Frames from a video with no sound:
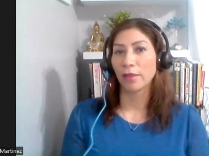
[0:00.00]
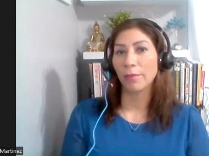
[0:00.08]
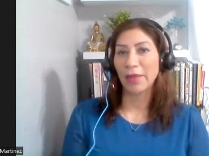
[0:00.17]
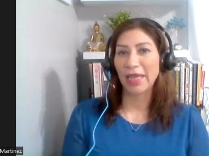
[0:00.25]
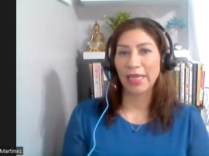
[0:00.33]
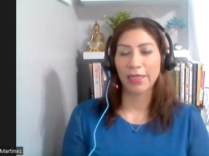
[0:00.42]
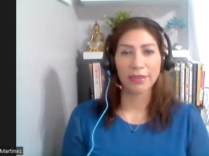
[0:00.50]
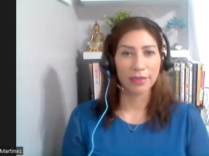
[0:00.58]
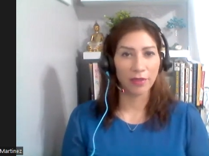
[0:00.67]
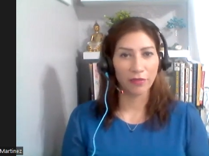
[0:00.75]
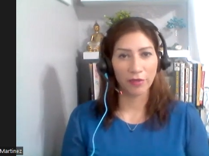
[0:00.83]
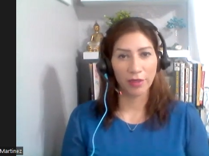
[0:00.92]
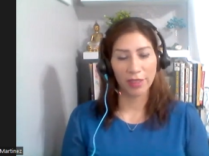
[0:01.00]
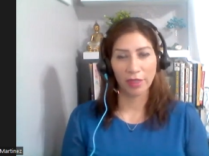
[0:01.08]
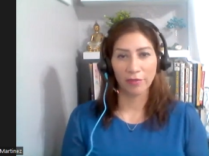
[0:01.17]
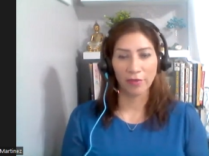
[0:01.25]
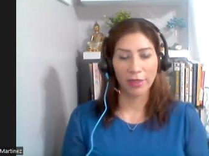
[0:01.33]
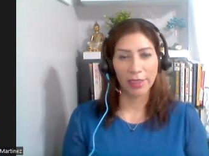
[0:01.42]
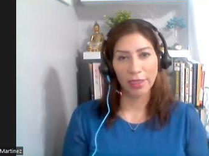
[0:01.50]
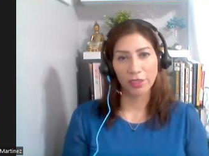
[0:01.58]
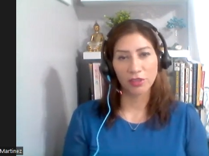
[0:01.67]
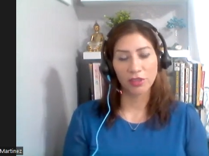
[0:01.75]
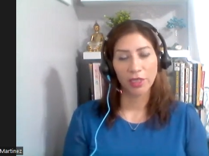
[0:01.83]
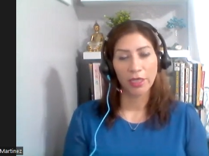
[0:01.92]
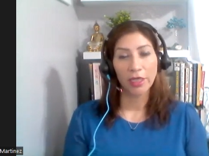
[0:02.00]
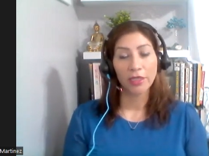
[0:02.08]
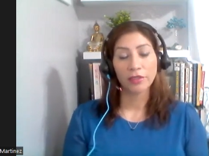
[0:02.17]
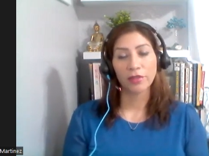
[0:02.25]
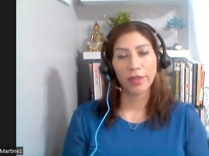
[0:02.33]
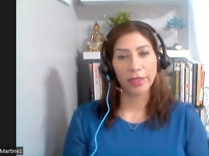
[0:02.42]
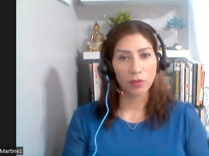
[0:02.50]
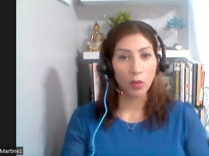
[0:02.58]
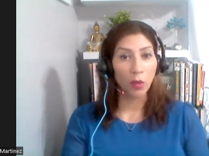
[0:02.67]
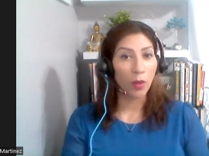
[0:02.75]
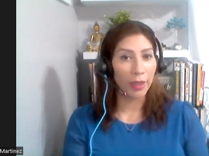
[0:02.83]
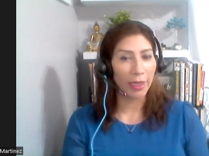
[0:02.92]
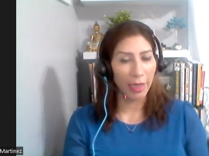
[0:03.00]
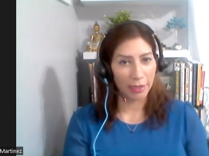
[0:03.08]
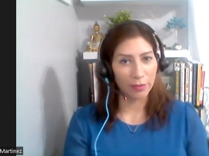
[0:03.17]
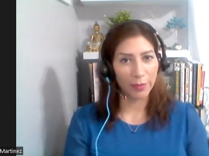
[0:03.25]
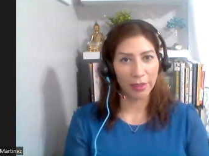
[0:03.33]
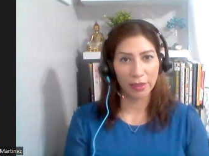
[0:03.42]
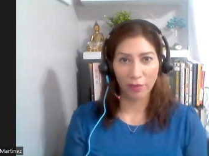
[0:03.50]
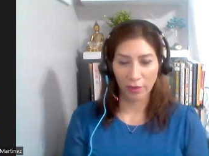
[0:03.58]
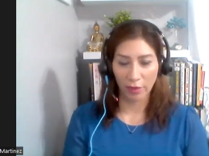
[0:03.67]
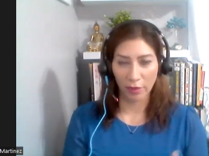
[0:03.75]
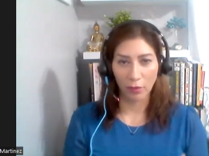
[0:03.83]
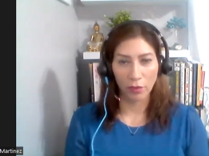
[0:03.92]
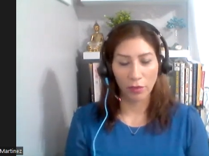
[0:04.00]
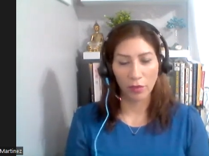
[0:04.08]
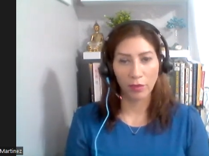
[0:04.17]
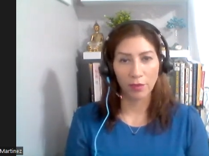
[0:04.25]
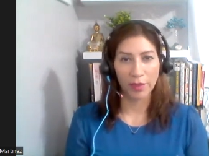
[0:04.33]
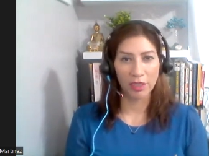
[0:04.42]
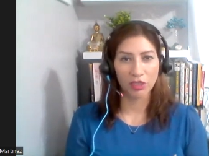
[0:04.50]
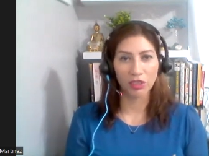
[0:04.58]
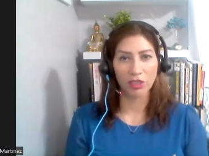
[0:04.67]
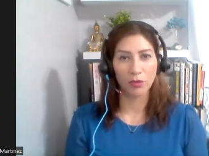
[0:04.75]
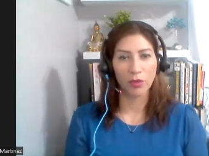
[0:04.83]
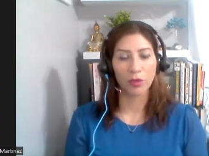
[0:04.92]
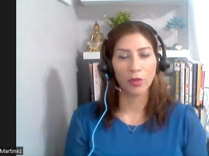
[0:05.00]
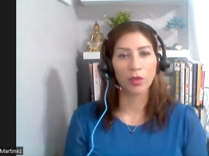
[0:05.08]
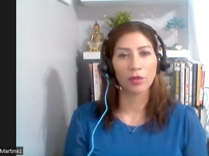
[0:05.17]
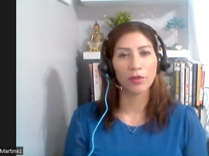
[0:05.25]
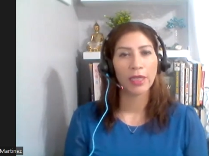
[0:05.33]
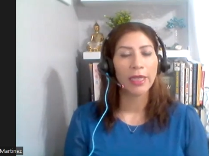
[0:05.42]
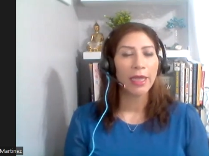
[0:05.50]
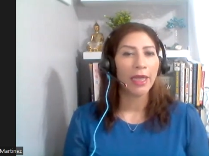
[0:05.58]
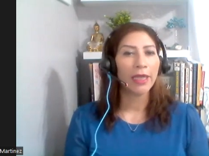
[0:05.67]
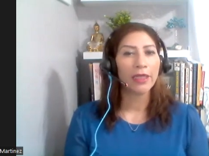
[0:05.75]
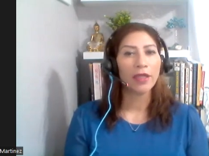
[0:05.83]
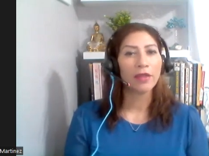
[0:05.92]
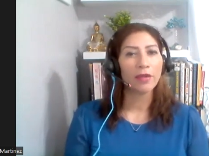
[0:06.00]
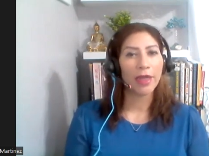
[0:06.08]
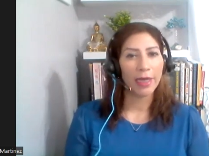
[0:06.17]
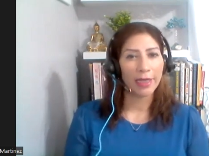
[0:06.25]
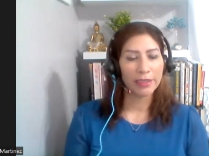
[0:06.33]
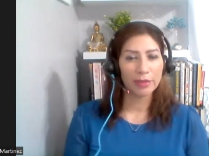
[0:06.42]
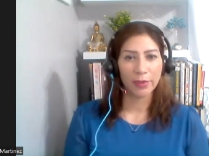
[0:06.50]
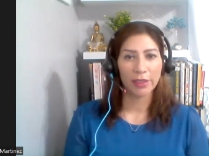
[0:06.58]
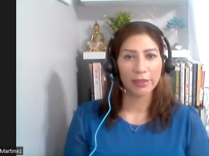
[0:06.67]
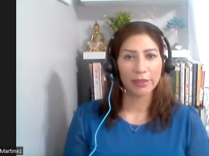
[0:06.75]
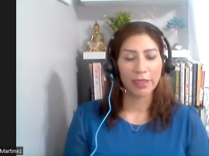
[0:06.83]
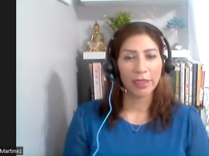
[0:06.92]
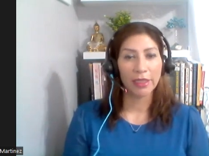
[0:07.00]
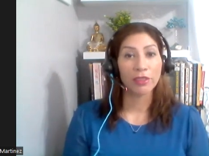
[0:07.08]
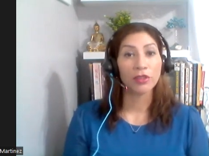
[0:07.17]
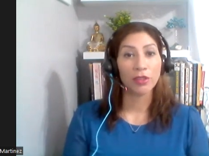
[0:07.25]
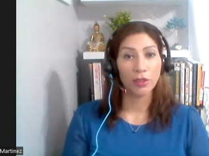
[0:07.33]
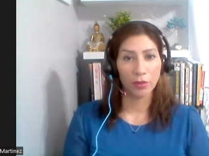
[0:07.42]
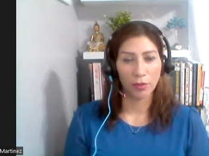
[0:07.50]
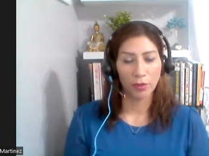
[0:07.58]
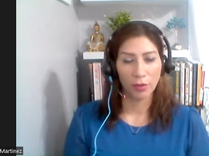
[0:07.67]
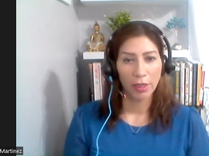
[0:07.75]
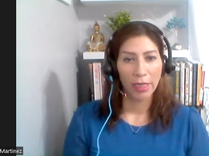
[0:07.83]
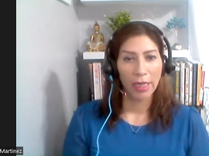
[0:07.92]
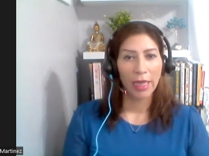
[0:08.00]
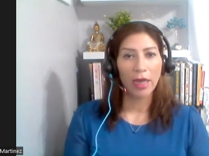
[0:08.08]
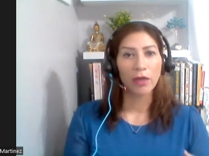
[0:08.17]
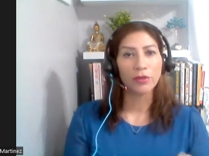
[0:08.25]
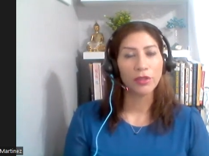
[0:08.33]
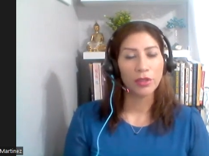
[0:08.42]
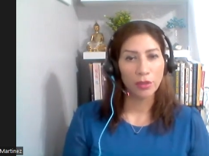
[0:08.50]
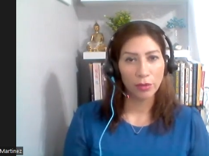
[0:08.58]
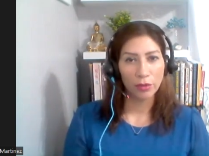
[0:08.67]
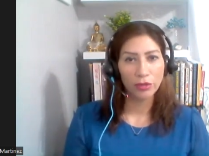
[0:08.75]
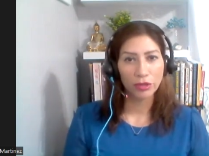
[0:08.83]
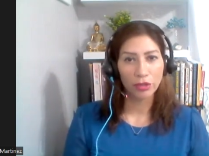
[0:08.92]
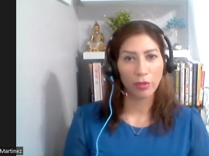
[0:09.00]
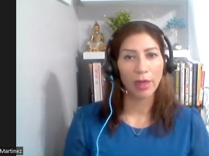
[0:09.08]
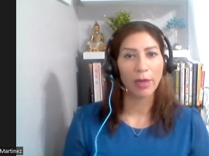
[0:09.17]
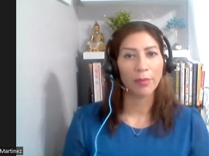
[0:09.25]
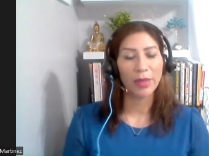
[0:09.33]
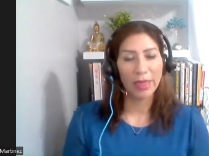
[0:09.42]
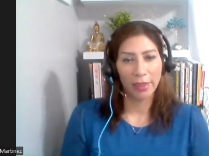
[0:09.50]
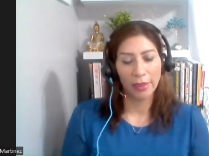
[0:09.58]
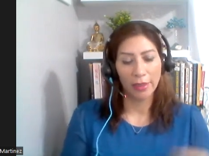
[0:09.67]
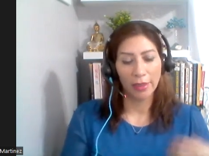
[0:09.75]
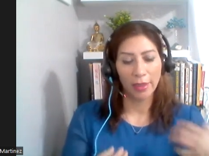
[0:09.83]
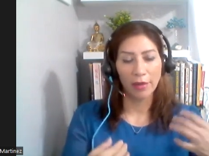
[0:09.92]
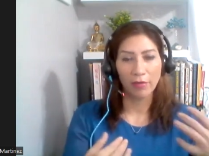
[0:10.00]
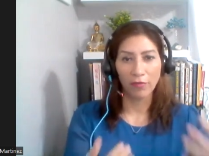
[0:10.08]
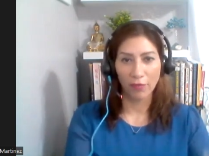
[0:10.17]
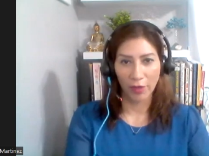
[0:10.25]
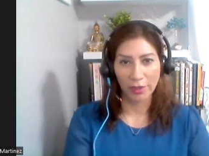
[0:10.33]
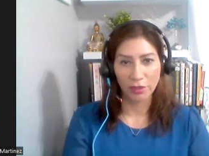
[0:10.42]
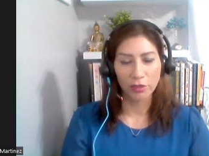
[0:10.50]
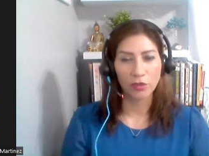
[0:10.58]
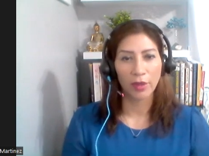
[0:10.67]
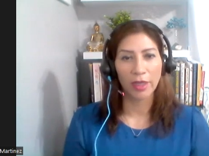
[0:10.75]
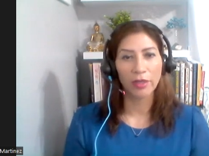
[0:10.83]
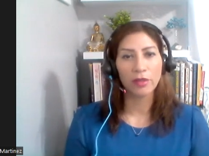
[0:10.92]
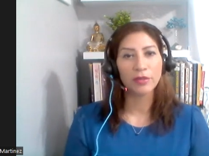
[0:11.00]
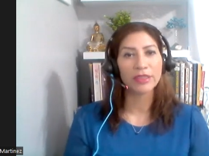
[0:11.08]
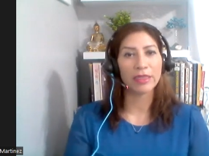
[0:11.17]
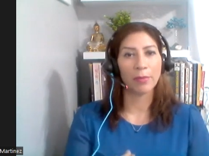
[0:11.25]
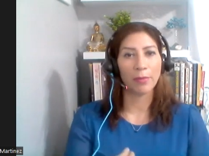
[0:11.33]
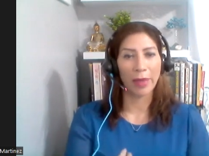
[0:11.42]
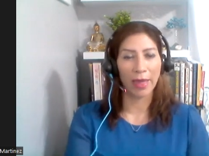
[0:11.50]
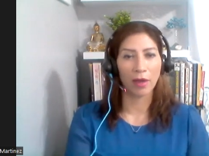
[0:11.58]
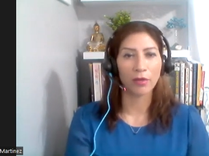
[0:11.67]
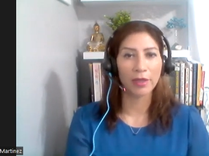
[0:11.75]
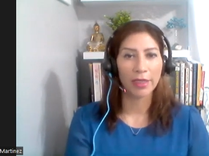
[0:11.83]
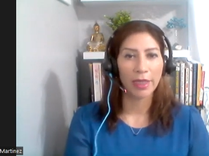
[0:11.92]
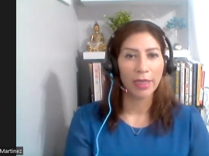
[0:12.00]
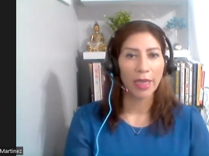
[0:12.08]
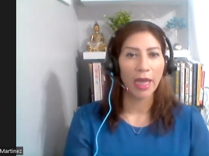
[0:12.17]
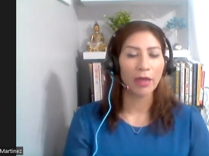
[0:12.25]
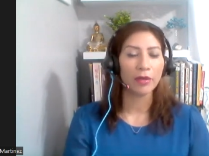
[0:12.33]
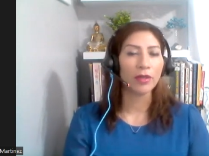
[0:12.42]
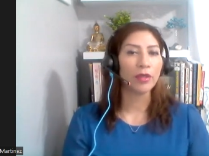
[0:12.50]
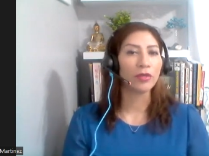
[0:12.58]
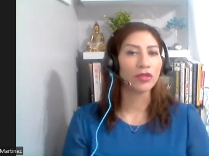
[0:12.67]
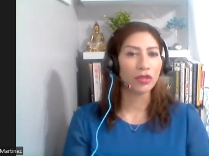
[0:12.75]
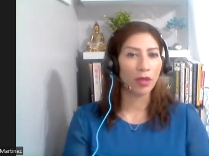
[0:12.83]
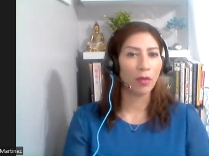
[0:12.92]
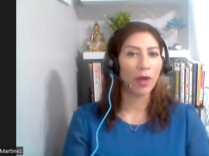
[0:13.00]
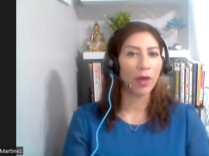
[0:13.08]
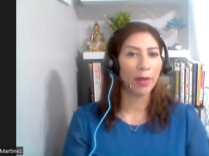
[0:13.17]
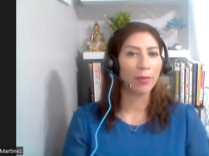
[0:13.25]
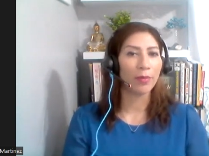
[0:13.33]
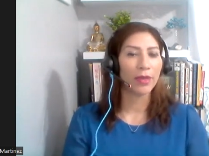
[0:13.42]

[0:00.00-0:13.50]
the pain and suffering of your lineage. So that's one aspect of the relationship with the world. And the other aspect is you. How do you show up in front? So how do you step out? How do you show up